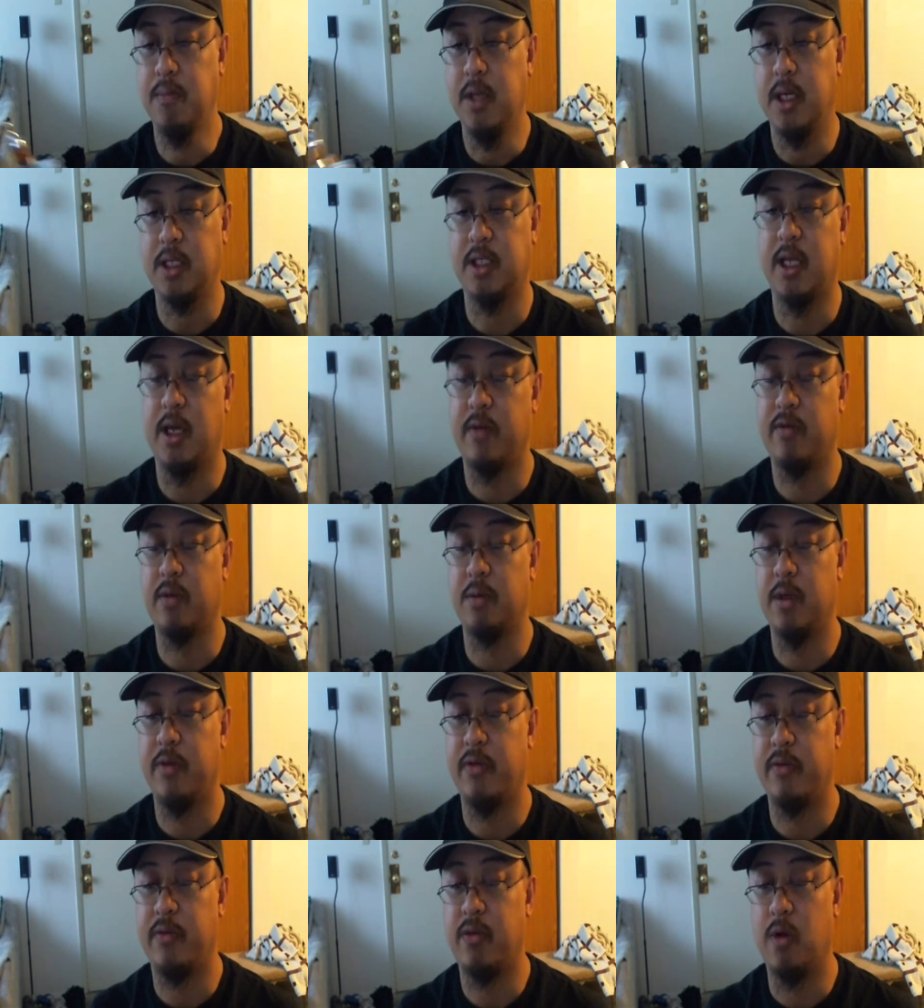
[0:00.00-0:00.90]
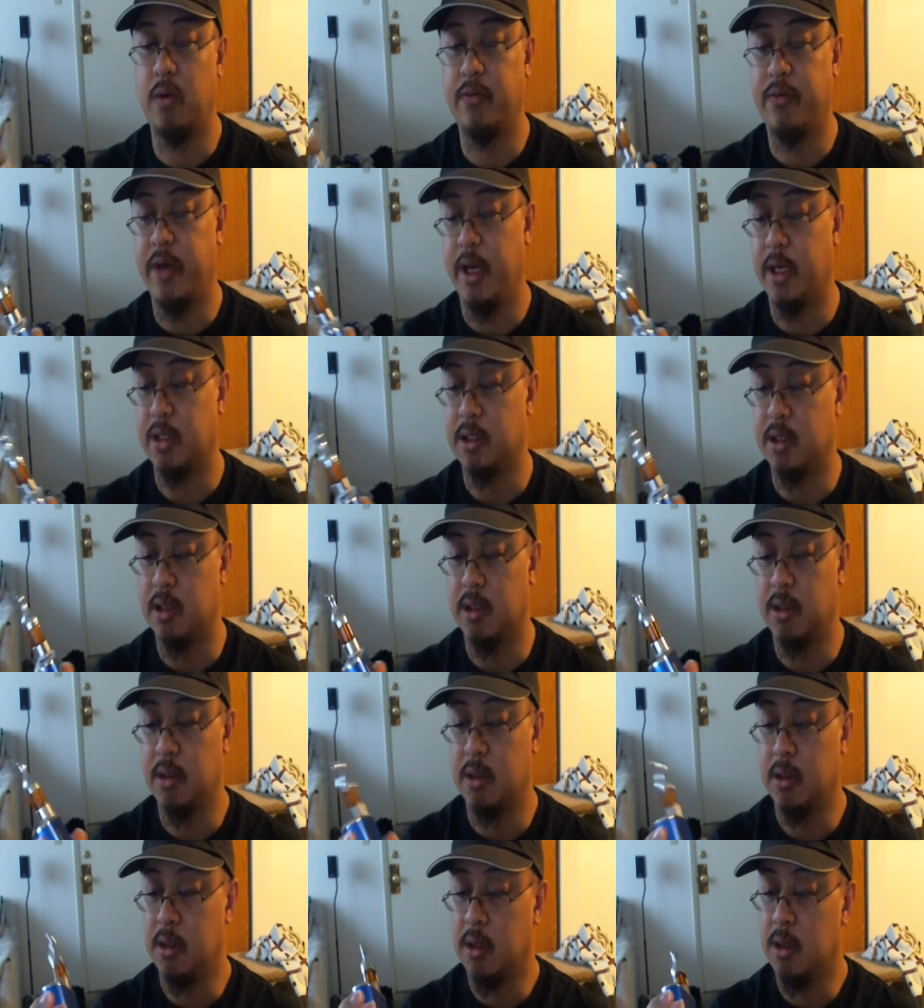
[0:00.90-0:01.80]
aside from different form
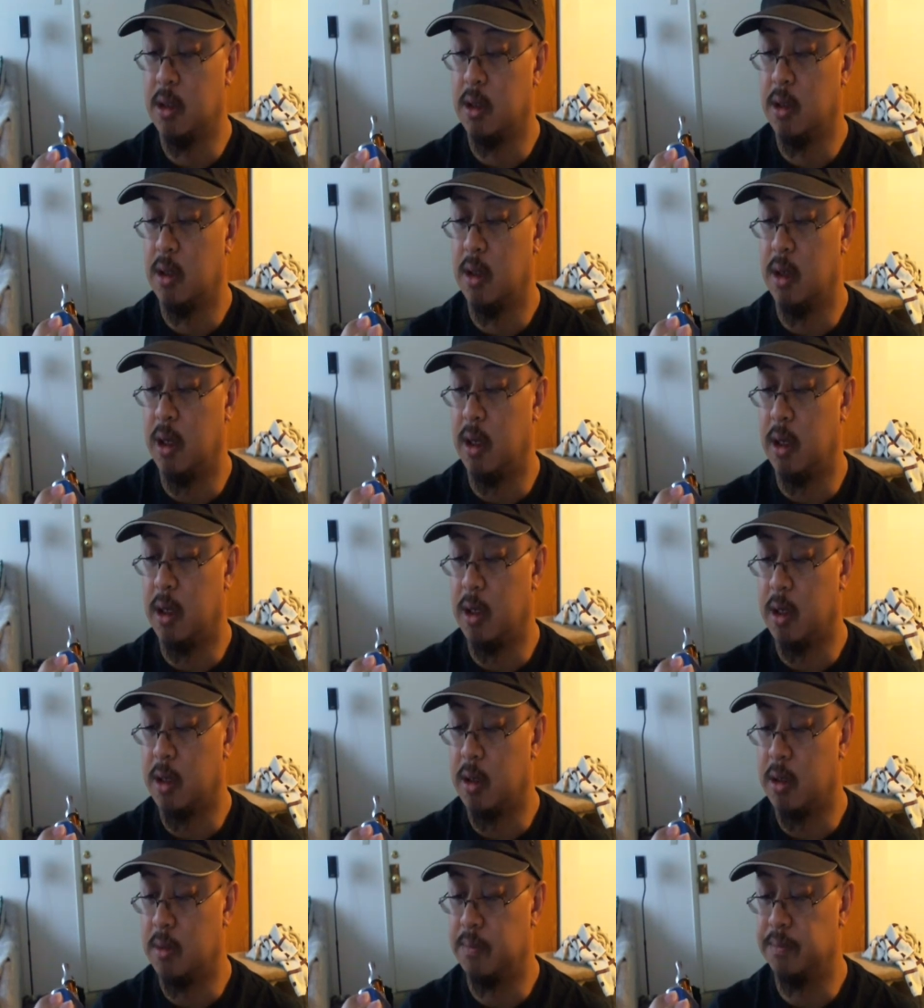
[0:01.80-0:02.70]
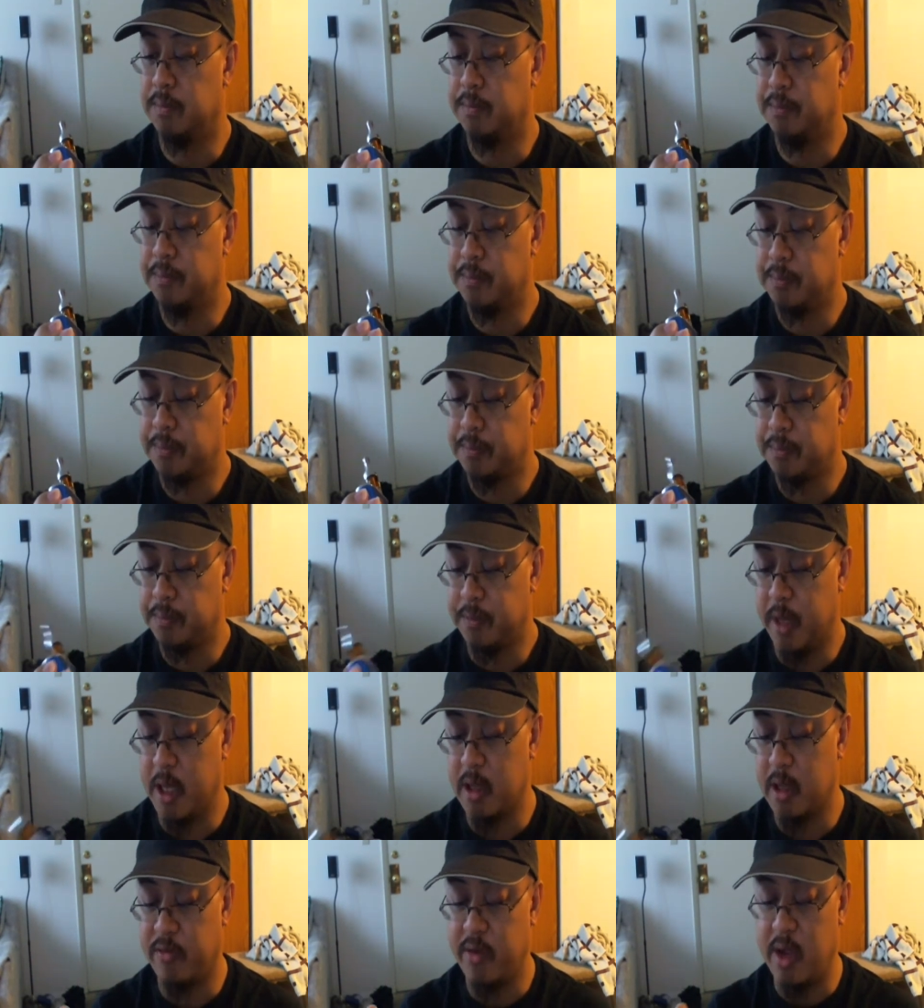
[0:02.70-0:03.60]
factor
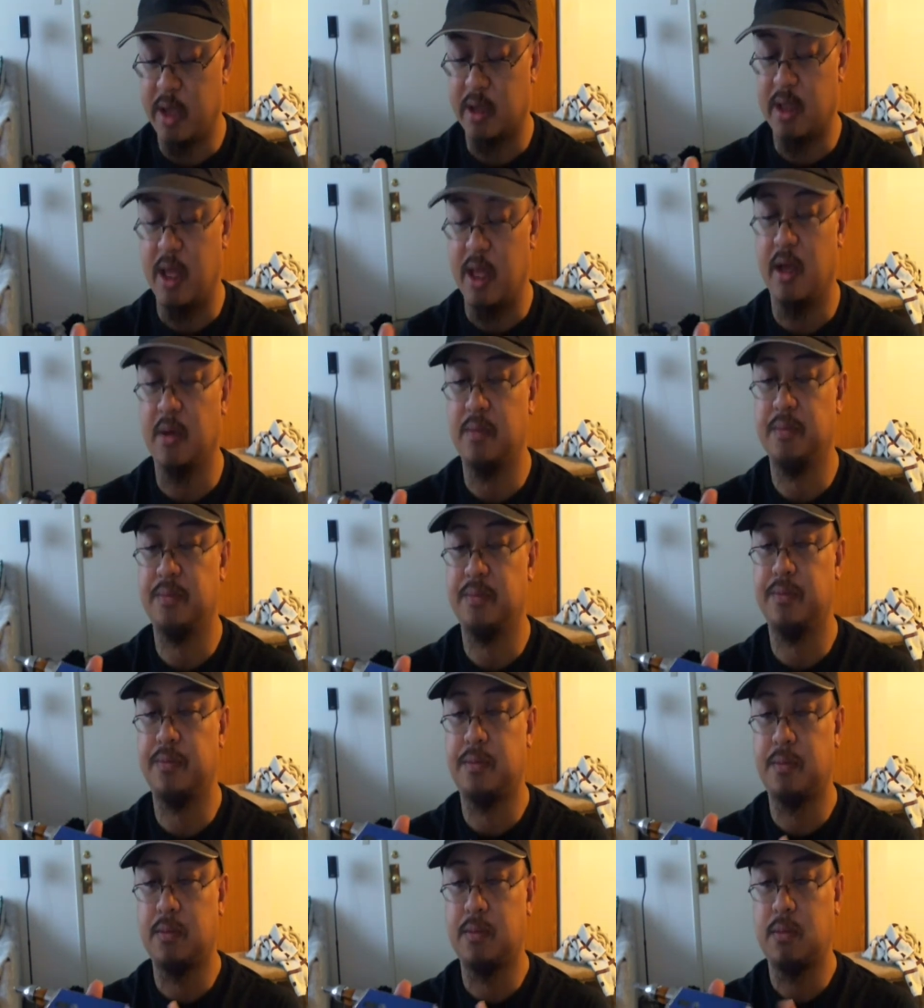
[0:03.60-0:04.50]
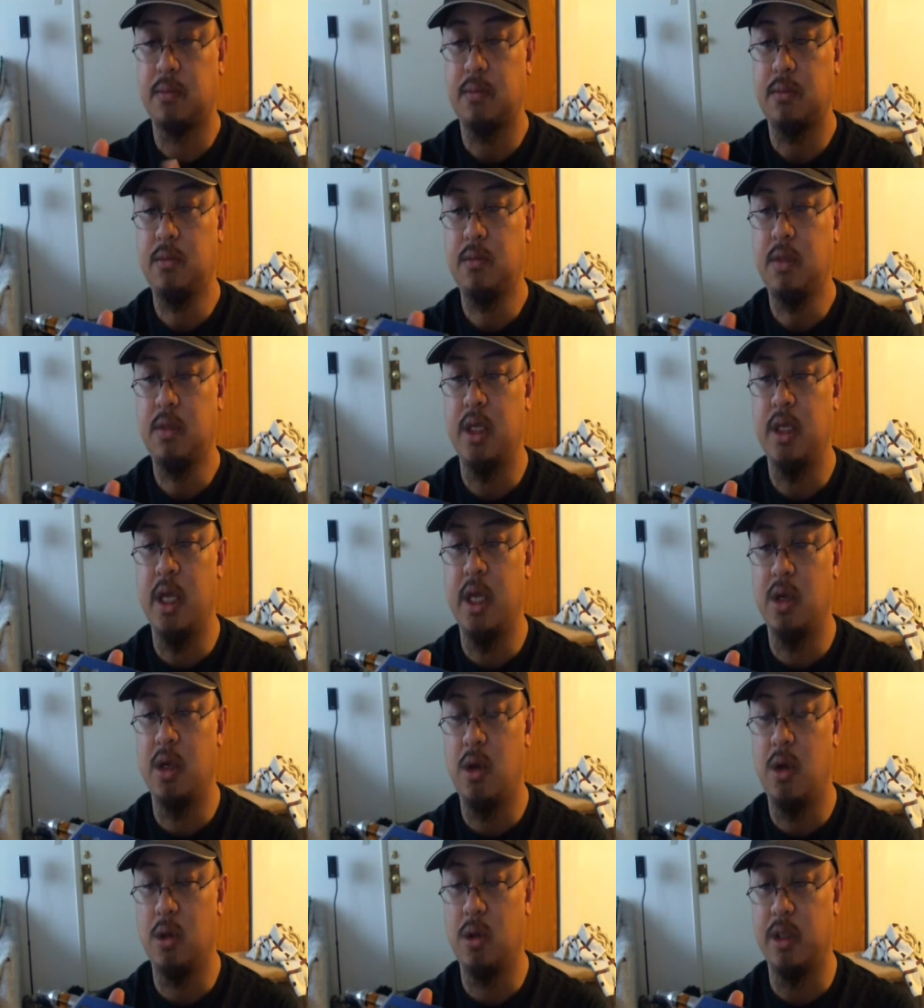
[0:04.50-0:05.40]
and the fact that
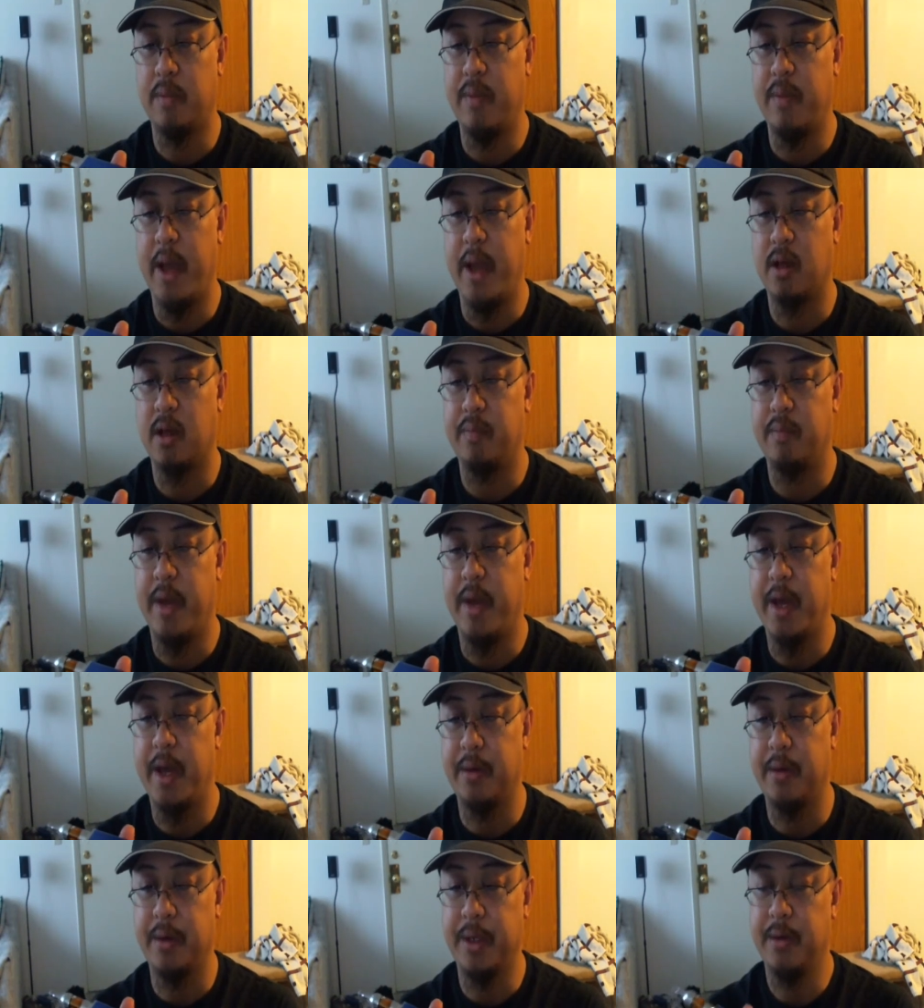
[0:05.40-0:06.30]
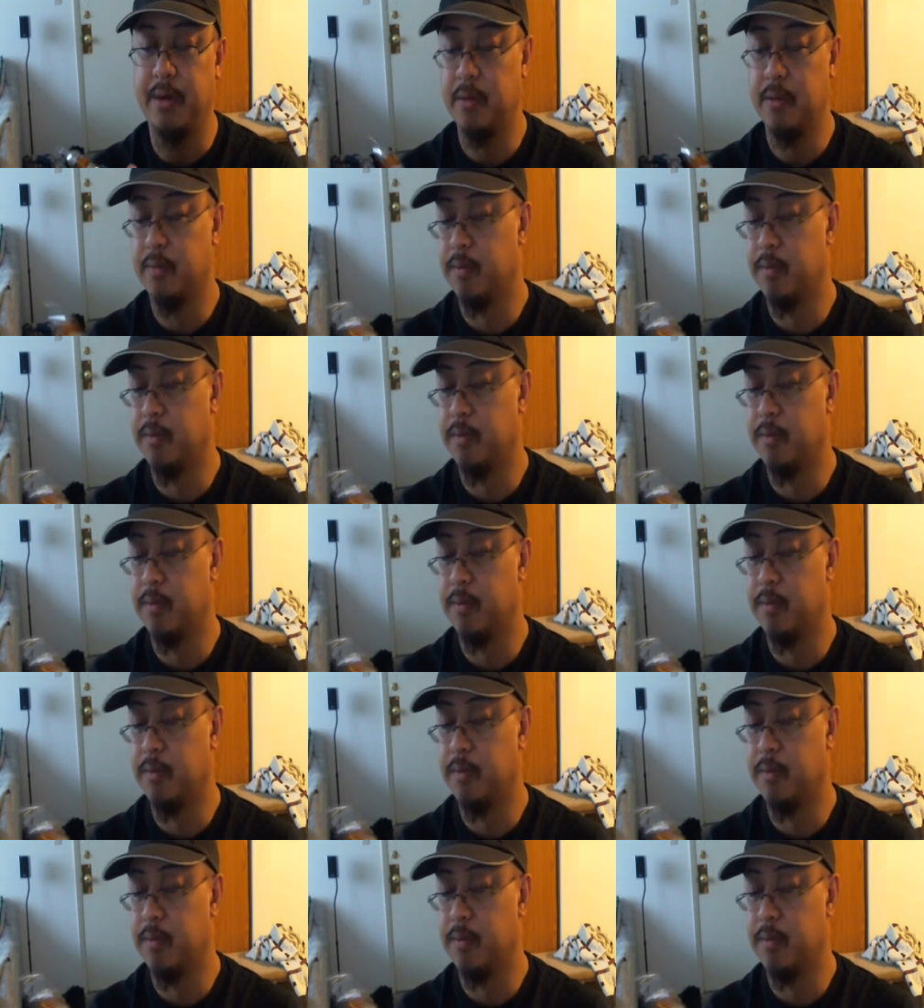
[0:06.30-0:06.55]
it'll hold a backup battery.